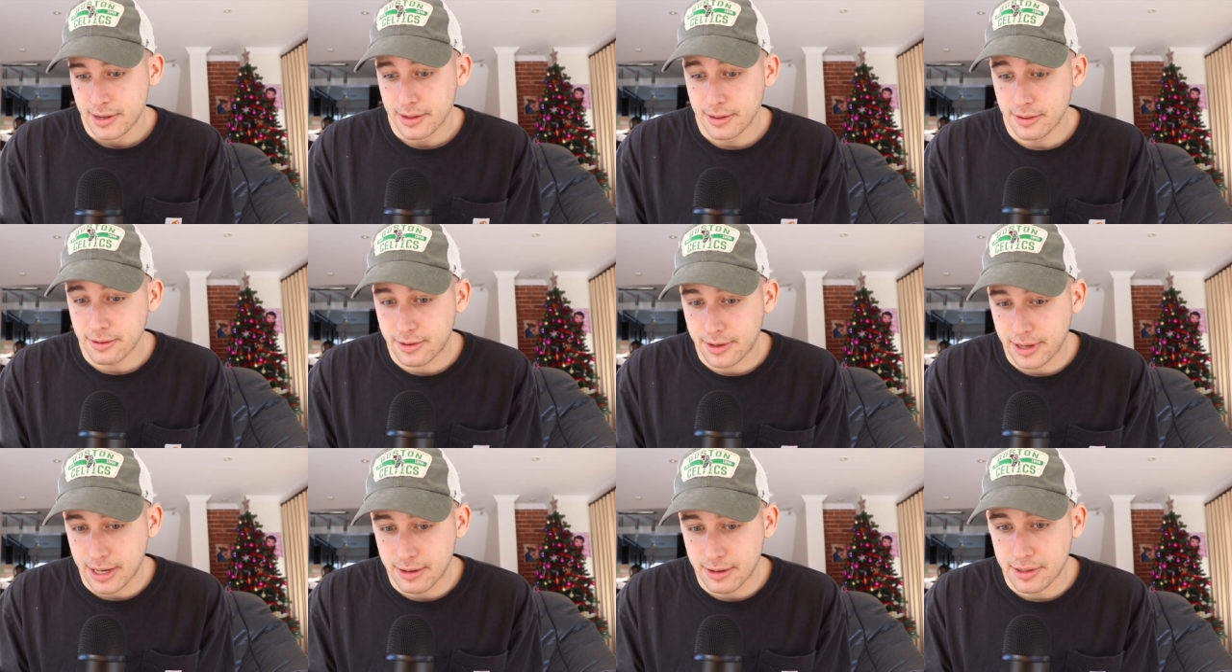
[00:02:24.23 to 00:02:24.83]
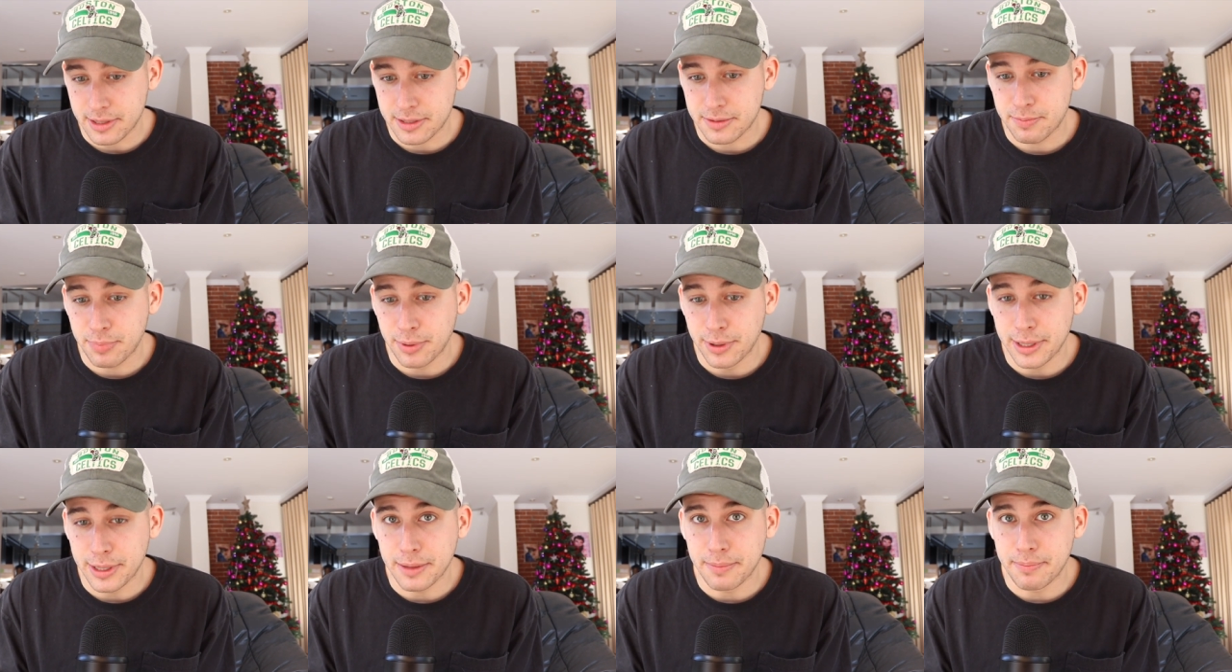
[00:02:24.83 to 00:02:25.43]
Look out, he's
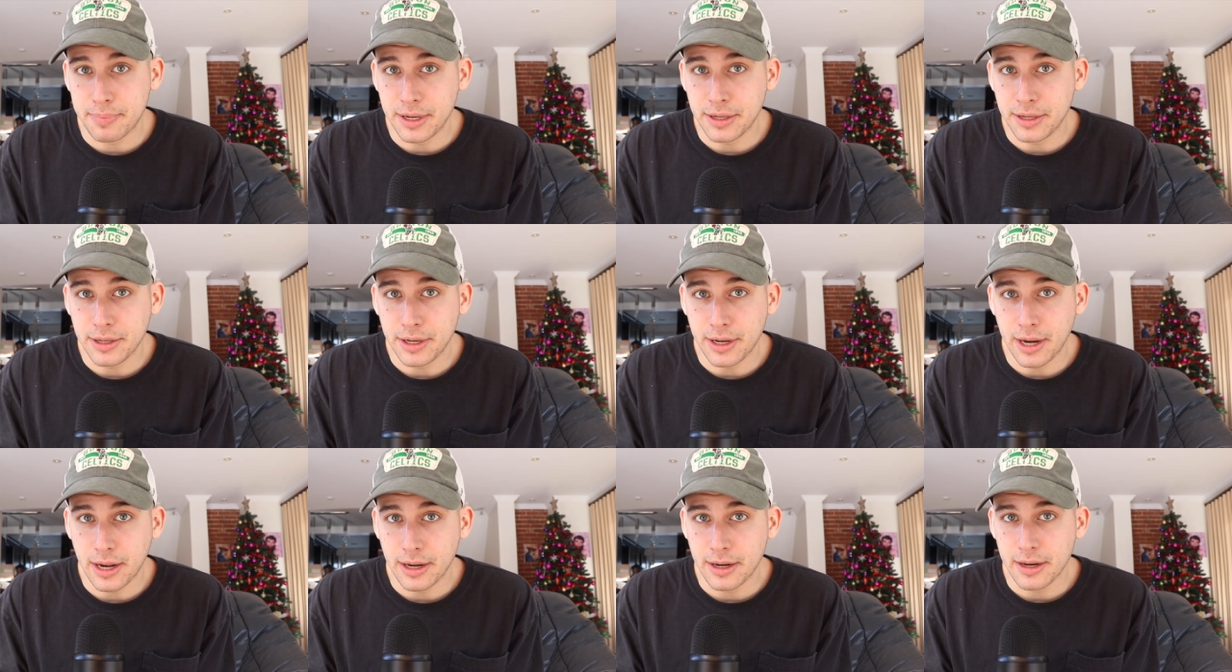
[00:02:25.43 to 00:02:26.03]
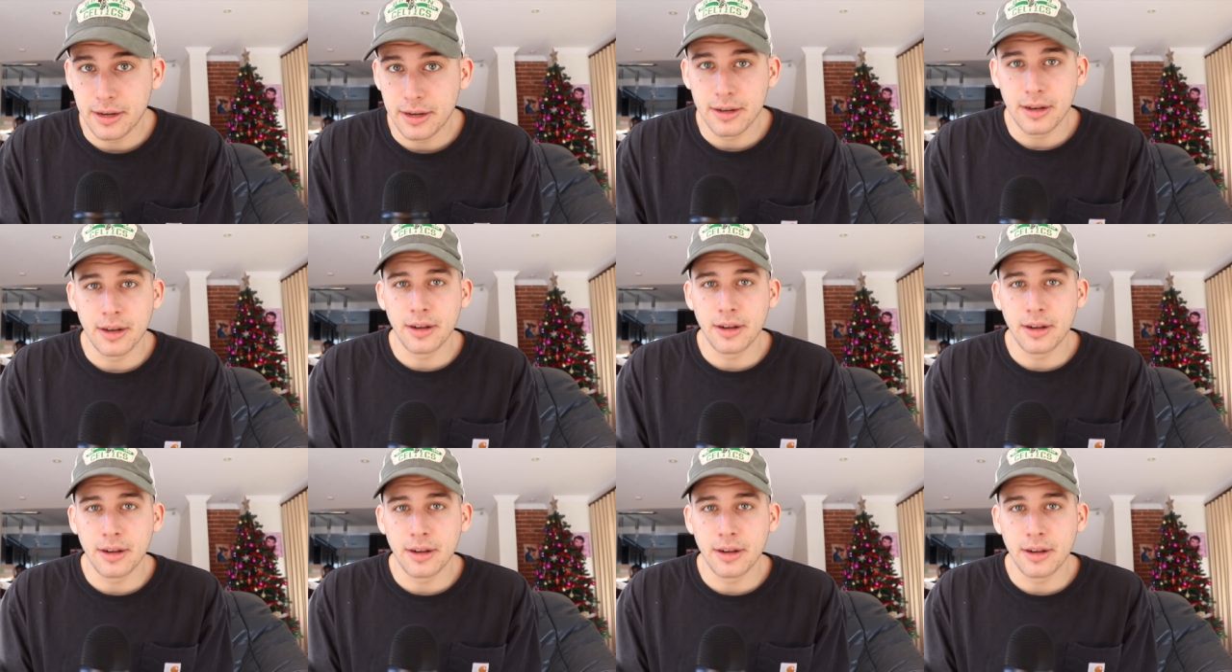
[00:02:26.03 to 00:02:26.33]
pretty opinionated.